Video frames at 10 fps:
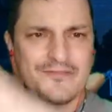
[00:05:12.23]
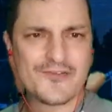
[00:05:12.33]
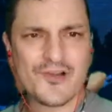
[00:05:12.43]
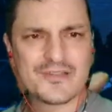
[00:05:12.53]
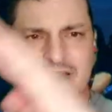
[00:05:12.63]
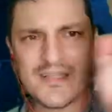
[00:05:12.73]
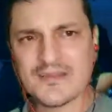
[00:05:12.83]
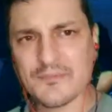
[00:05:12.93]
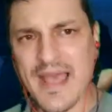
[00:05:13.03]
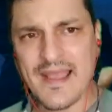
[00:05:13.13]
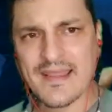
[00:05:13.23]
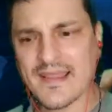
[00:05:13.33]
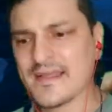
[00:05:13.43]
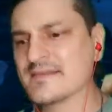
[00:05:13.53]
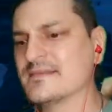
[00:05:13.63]
front end, back
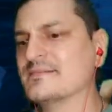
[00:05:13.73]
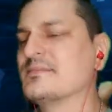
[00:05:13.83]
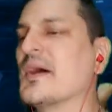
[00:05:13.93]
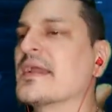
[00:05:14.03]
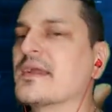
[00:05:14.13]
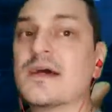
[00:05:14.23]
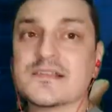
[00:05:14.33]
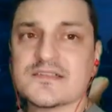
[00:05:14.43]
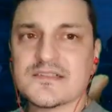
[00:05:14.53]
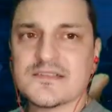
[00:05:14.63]
end. My gosh,